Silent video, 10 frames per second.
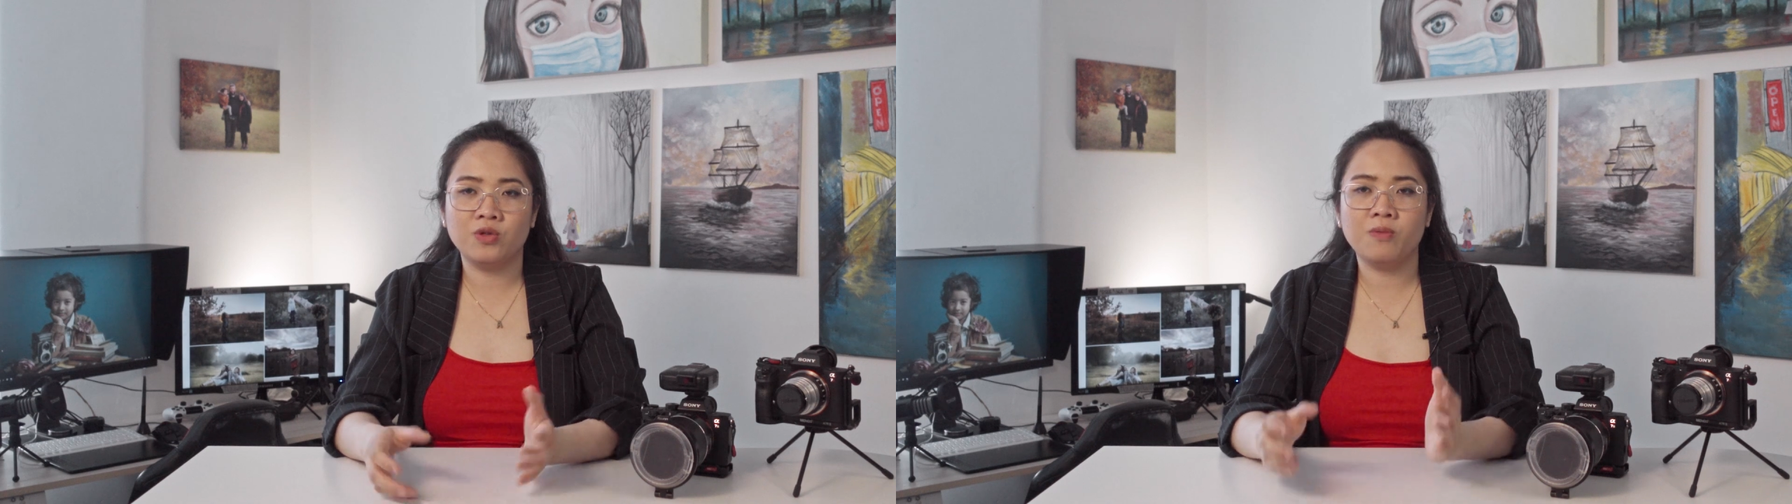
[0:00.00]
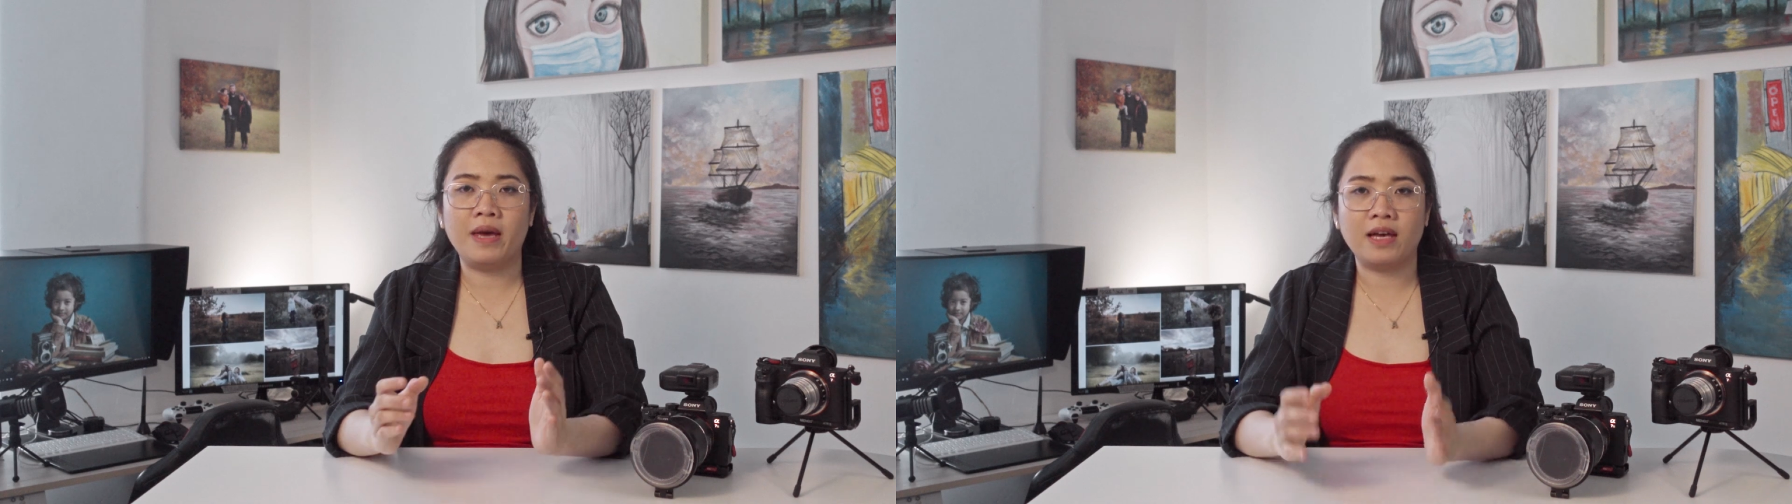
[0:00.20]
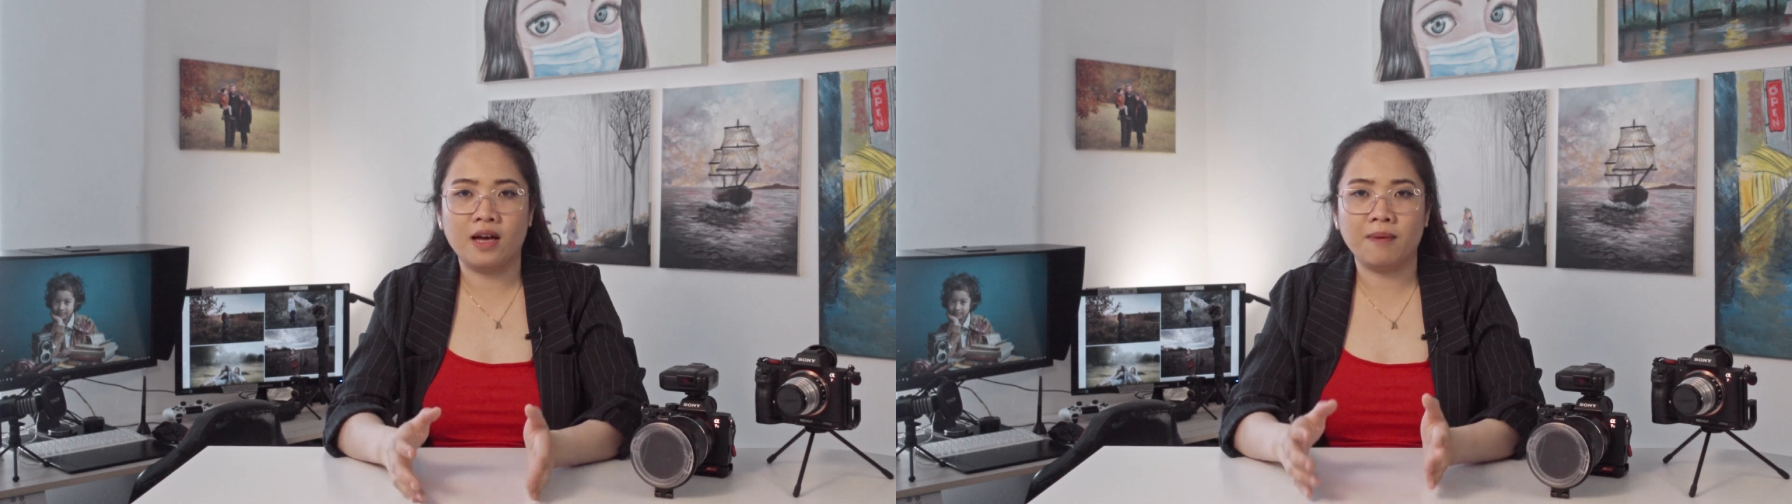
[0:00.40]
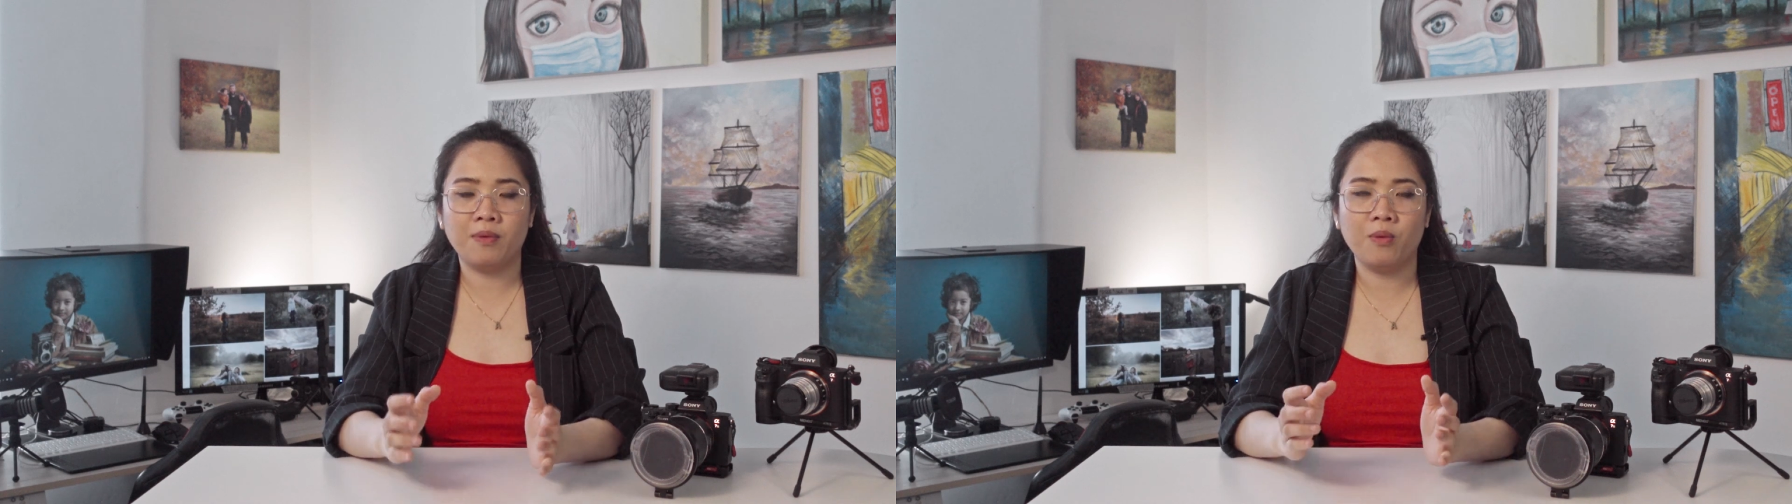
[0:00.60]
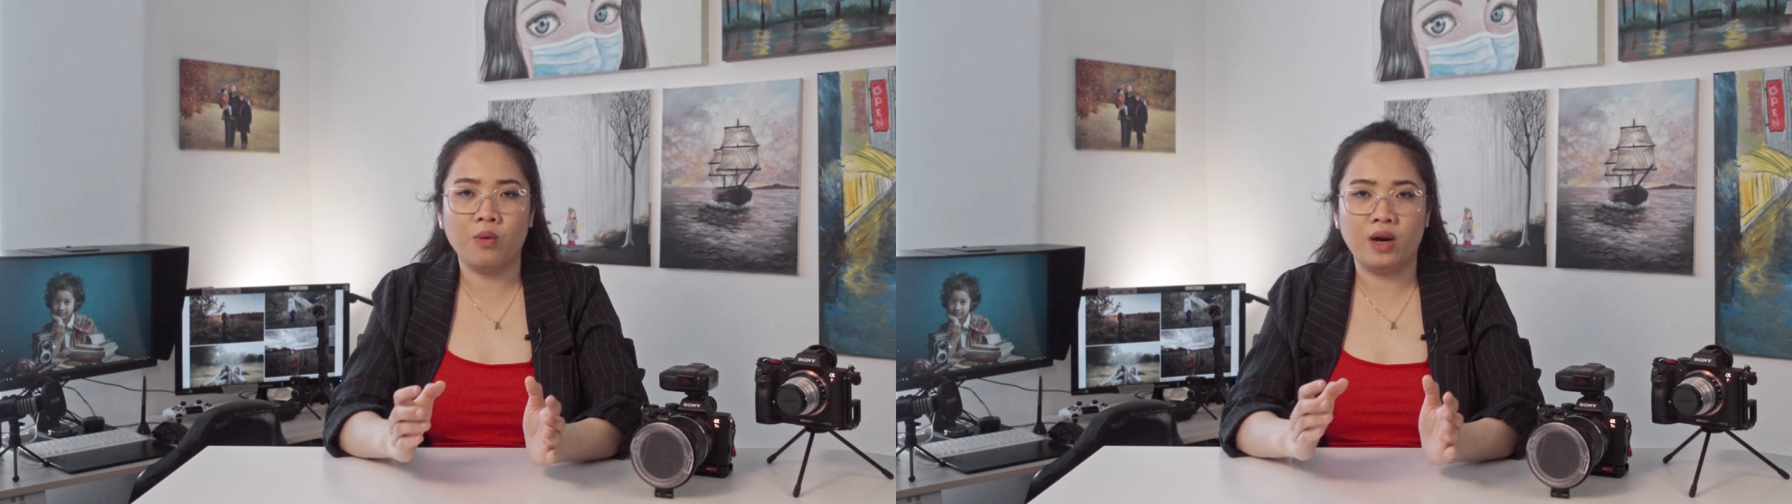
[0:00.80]
to make
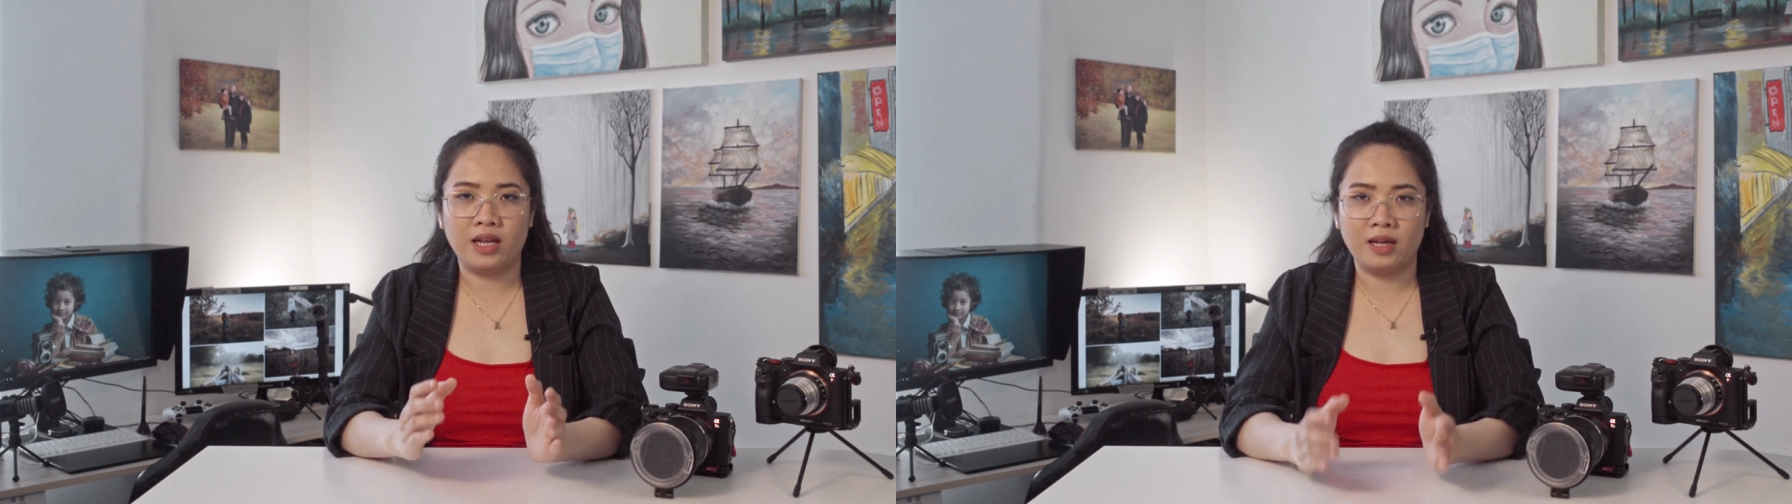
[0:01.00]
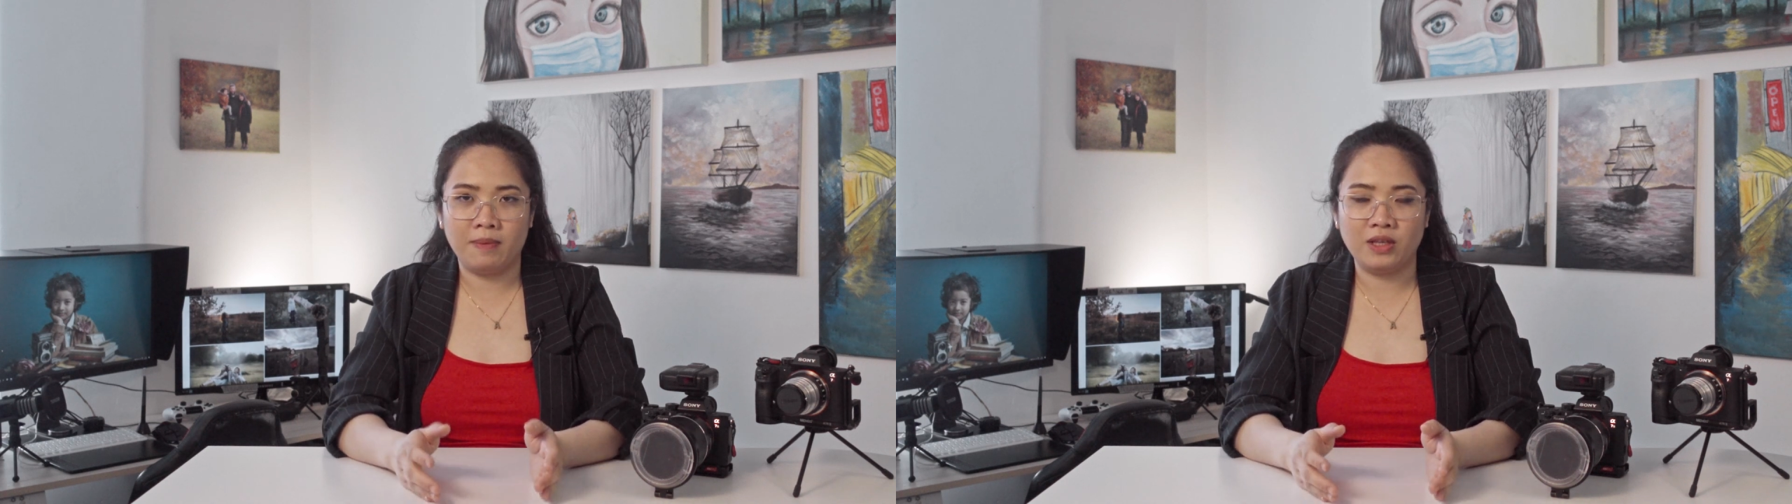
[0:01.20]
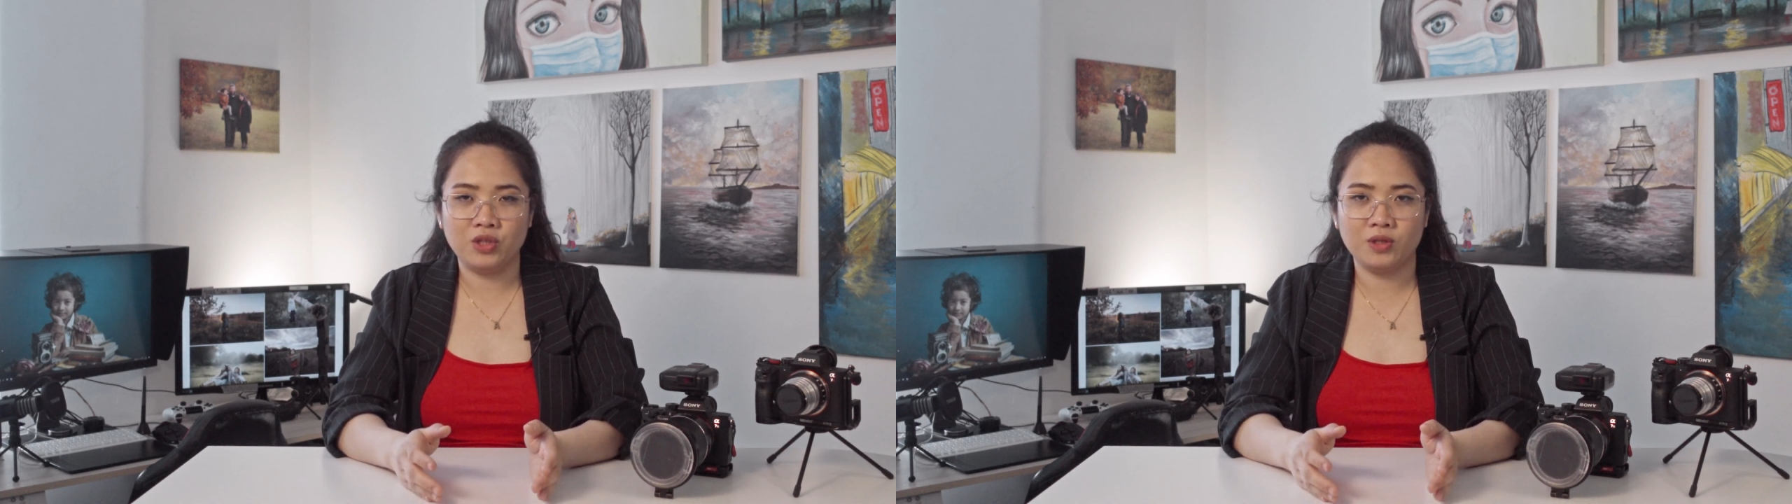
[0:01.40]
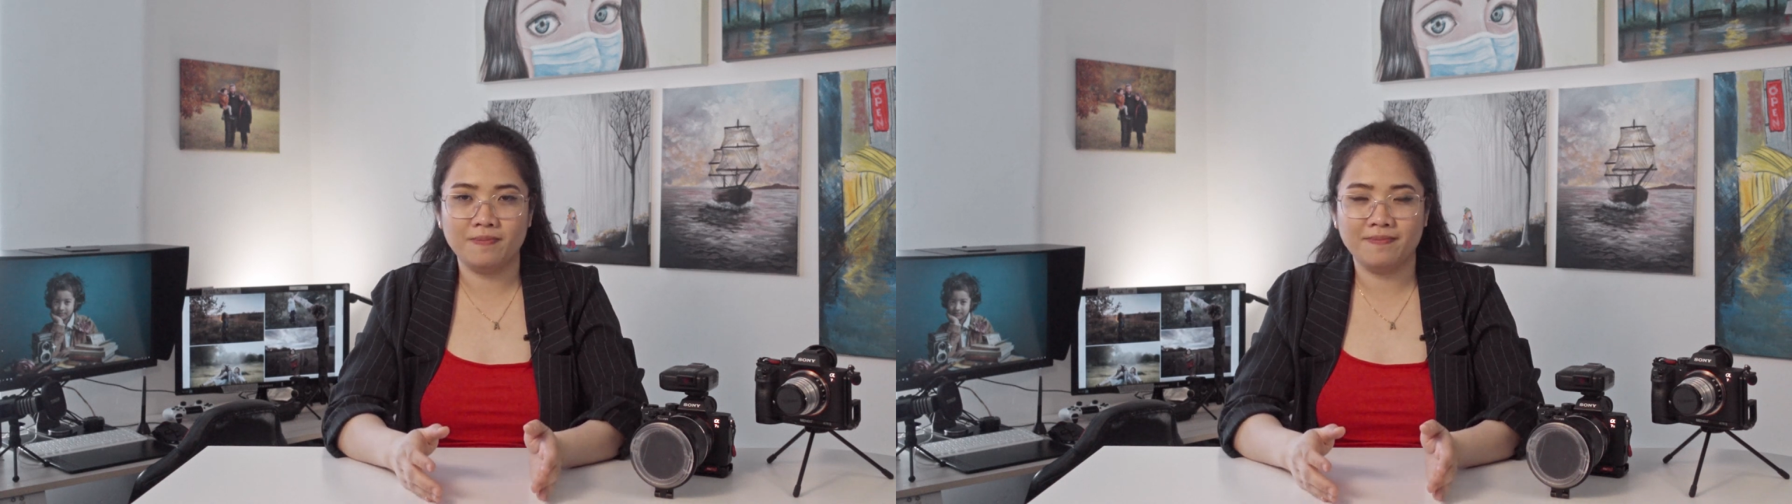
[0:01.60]
up one image.